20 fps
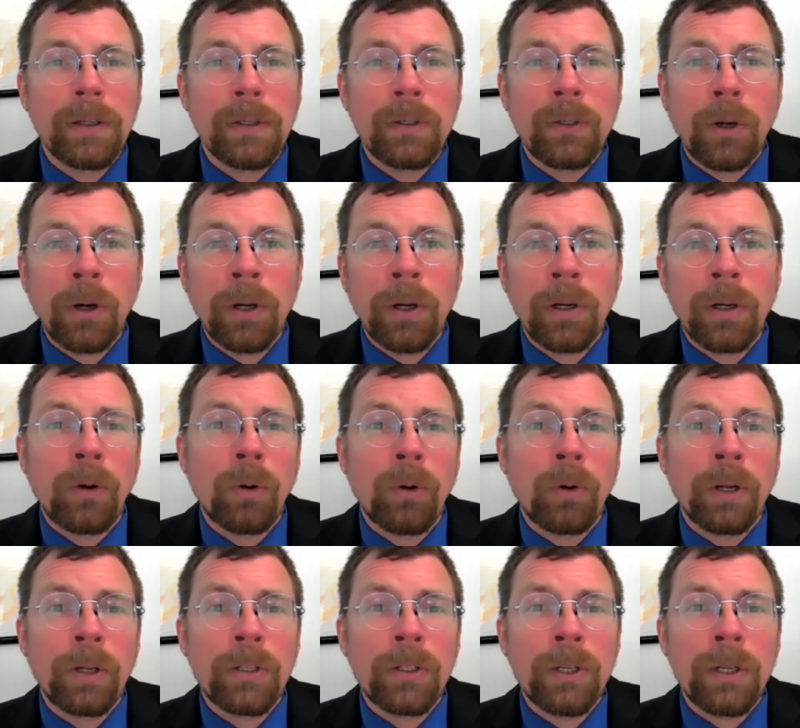started an
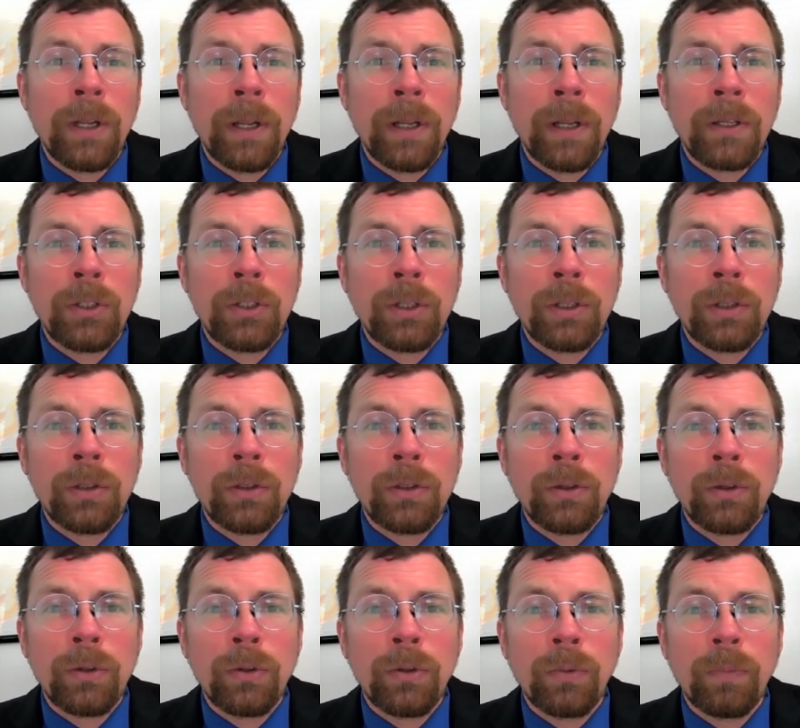organization
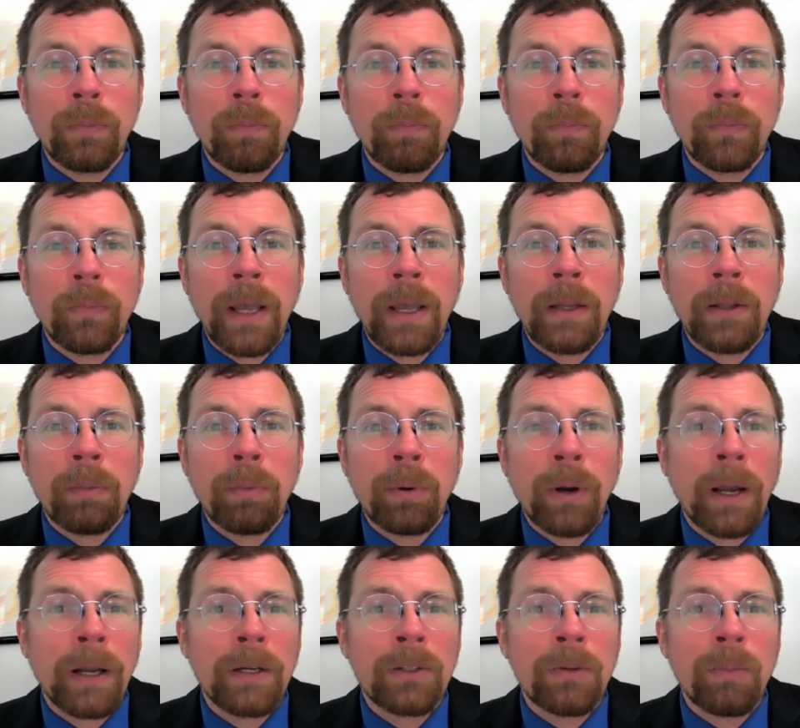to end the
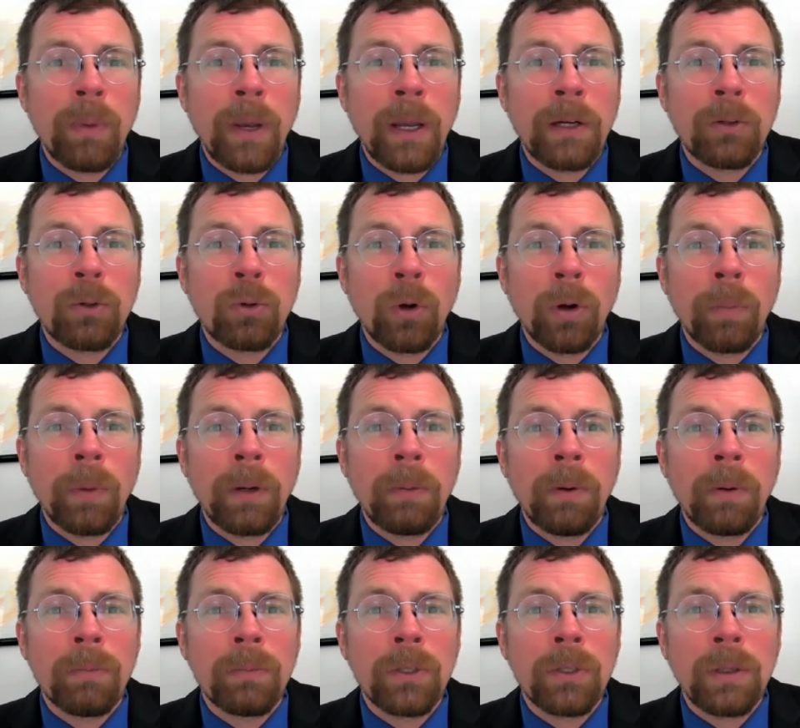practice of mandatory
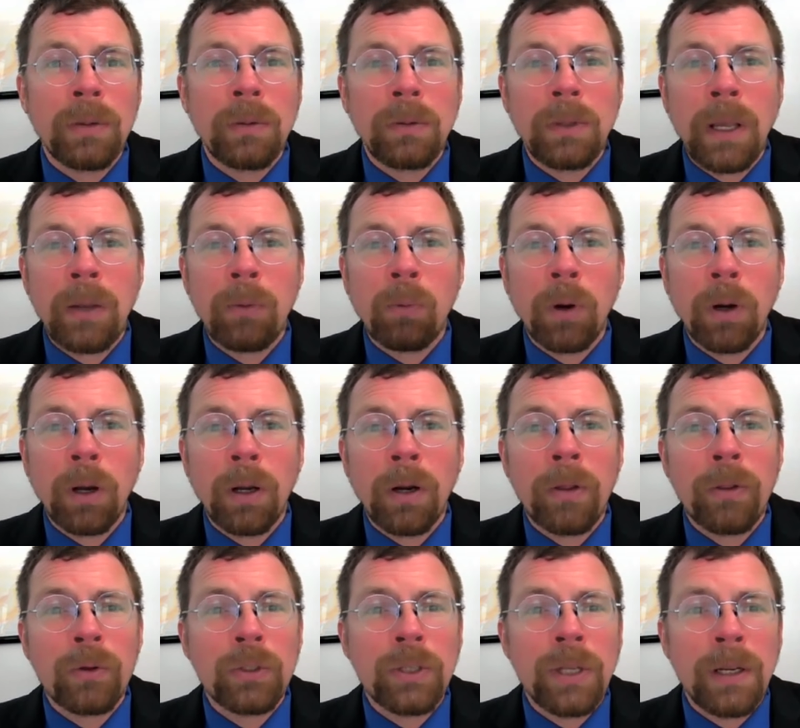minimums and work on
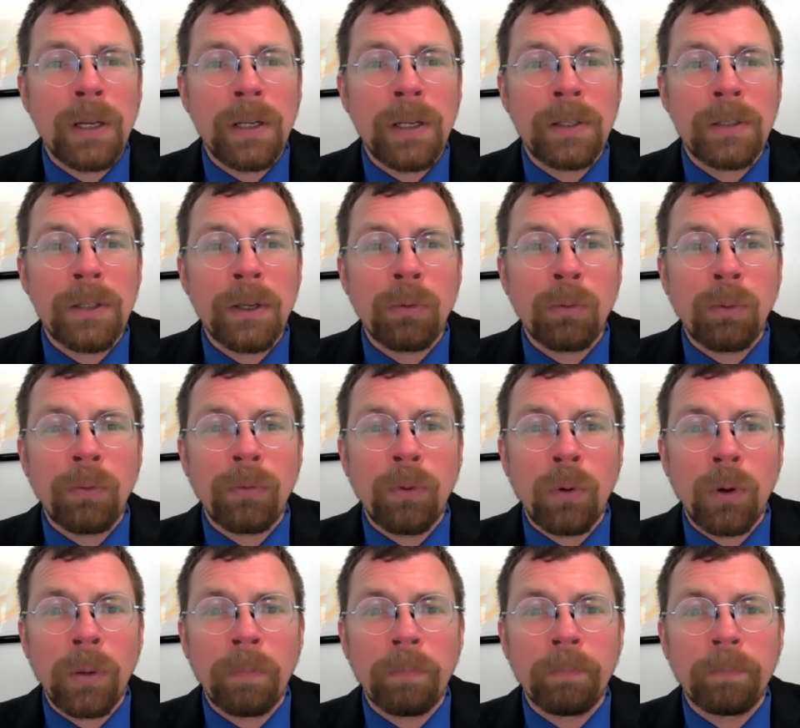other sentencing
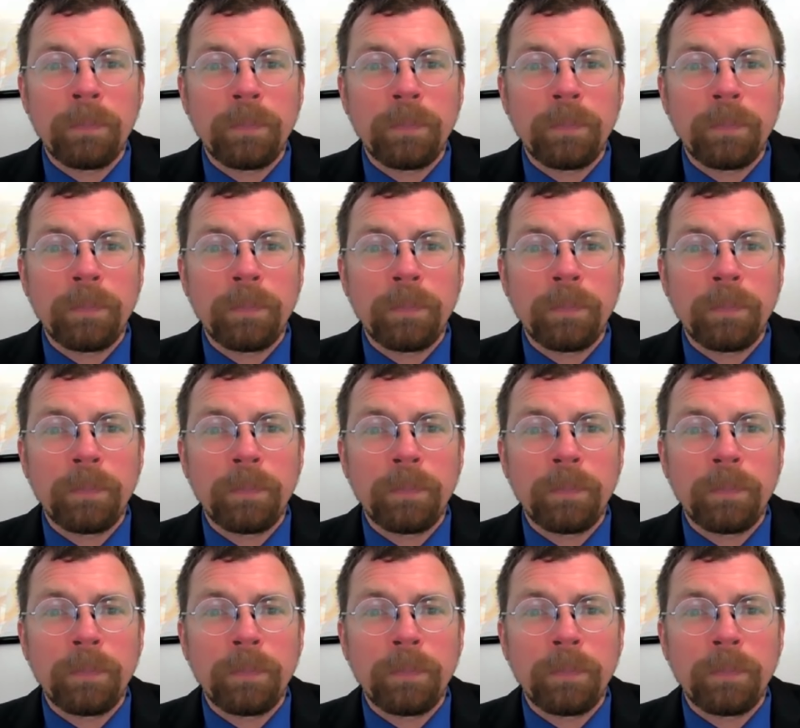reform.